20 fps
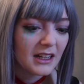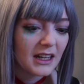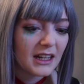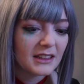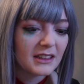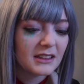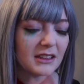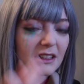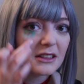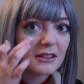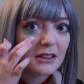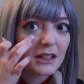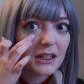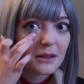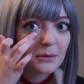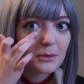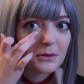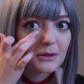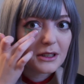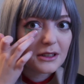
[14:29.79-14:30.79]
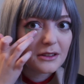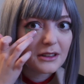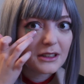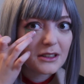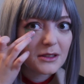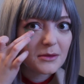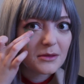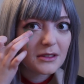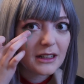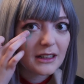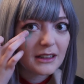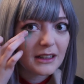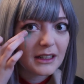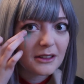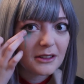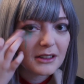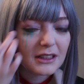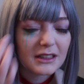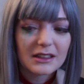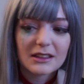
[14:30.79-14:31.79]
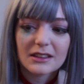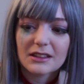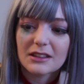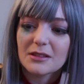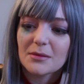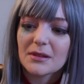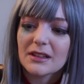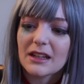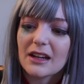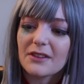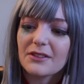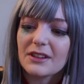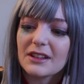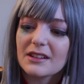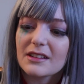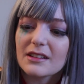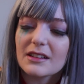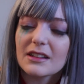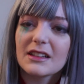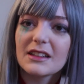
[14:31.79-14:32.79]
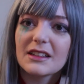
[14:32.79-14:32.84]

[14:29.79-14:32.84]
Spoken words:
And the layer areas where I layered it a little bit heavier,